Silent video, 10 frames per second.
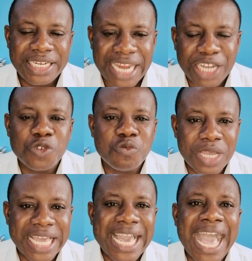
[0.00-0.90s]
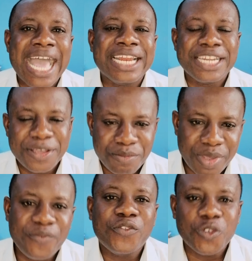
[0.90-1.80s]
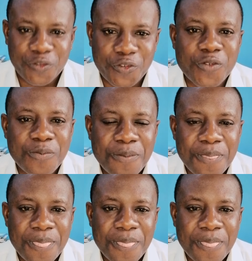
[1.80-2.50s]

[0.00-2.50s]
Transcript: that we can be fruitful.